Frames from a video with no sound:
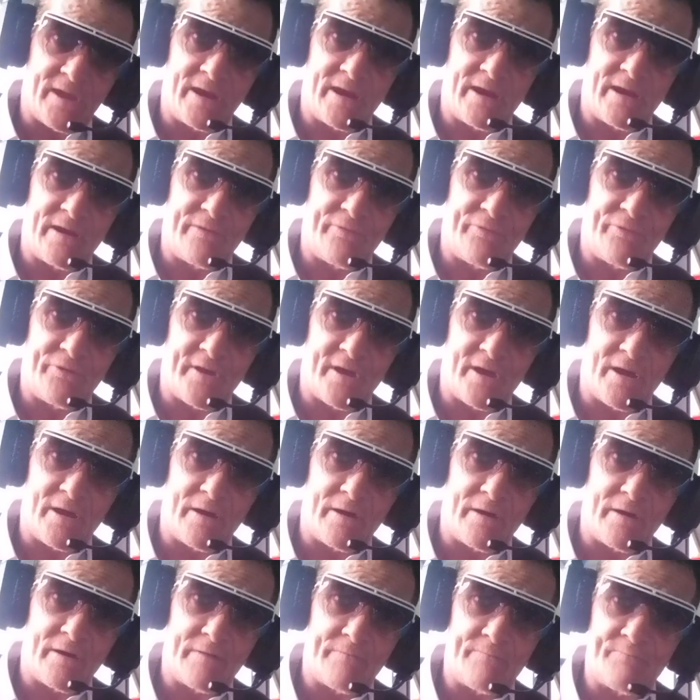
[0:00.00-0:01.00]
And
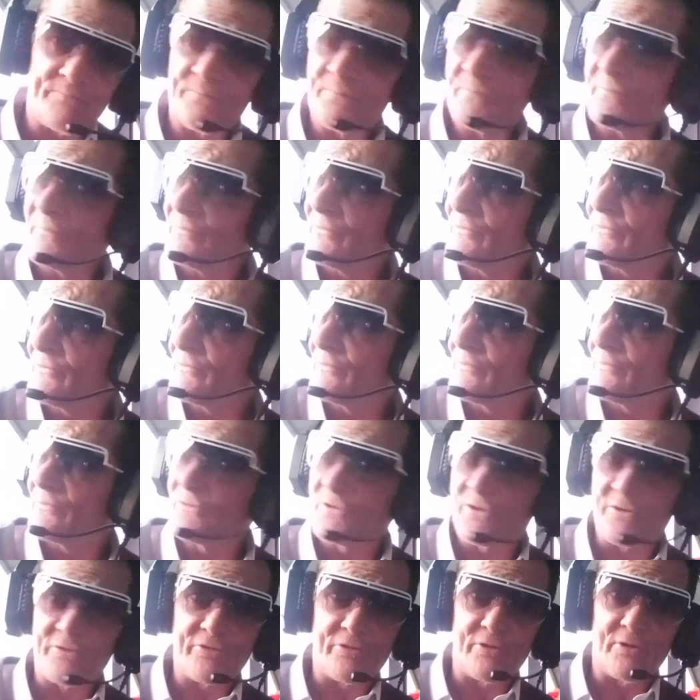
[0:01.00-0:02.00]

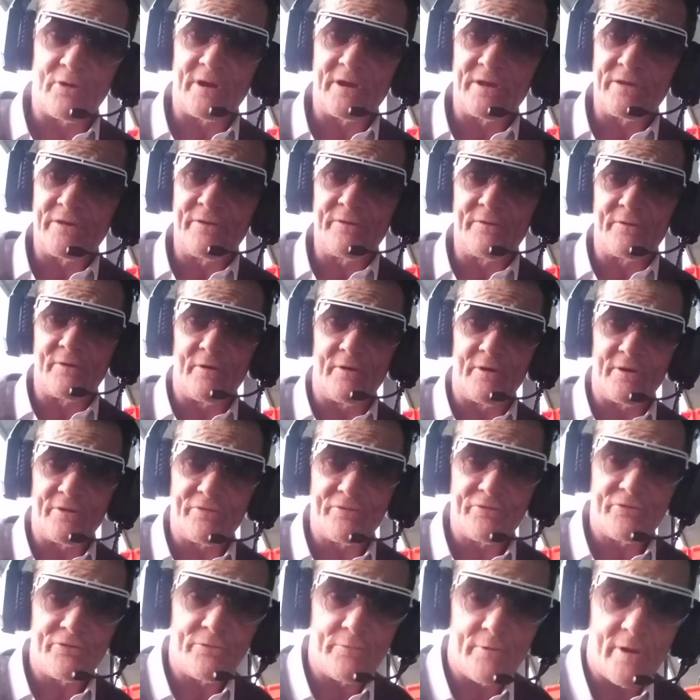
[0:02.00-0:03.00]
just like you
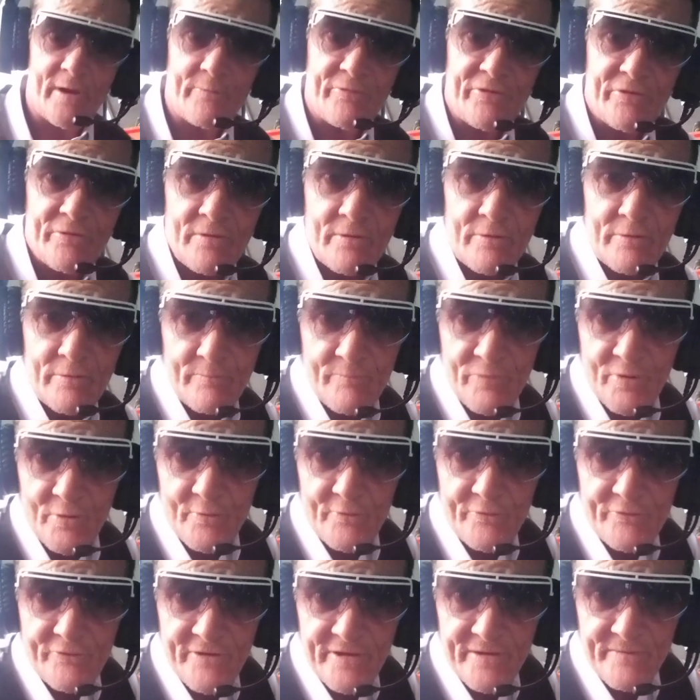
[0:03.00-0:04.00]
guys, you're absolute
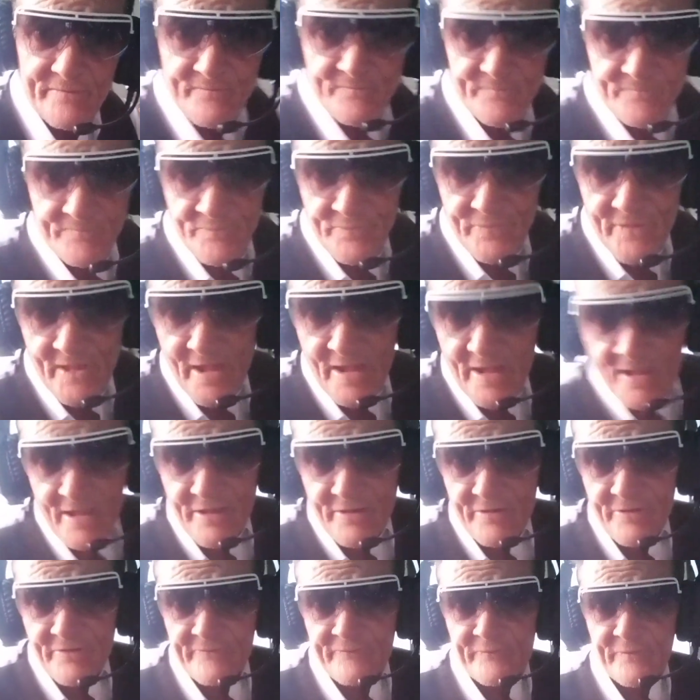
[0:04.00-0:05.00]
bullshit.
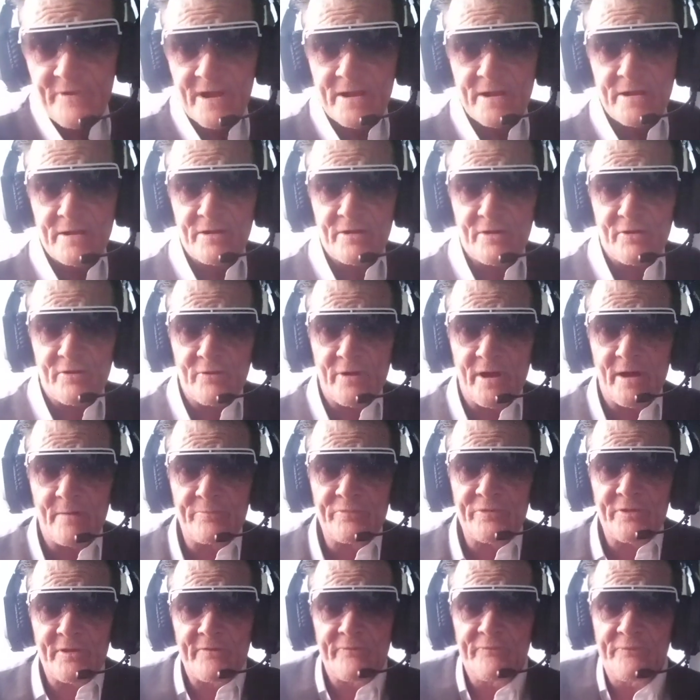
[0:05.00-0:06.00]
You fucking
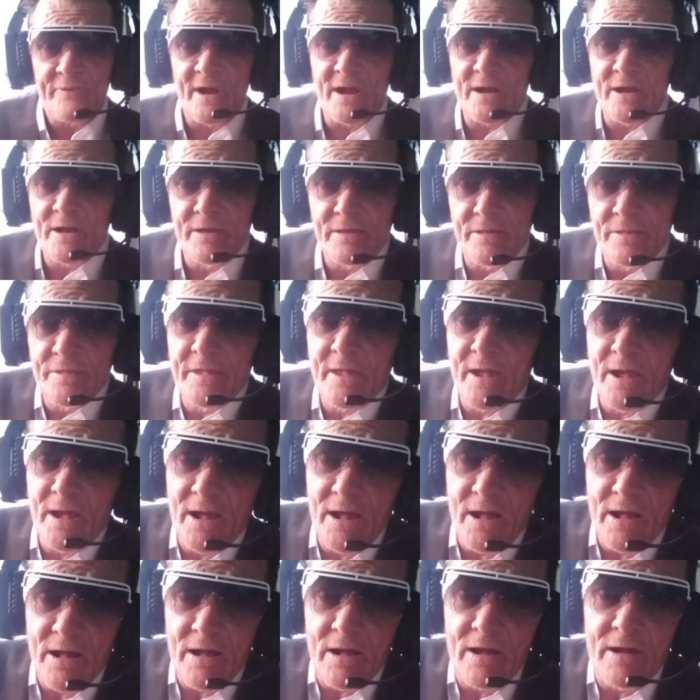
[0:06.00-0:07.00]
corrupt fucking
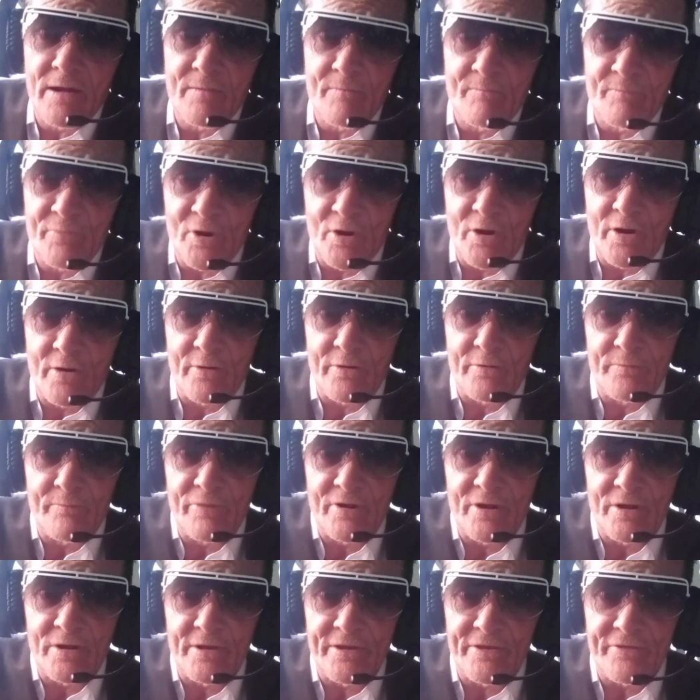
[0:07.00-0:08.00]
Byron
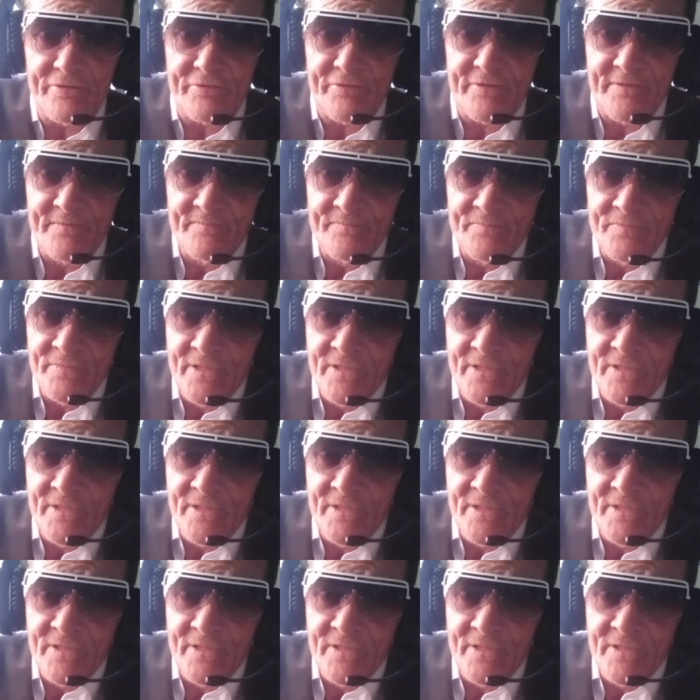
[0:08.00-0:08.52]
police.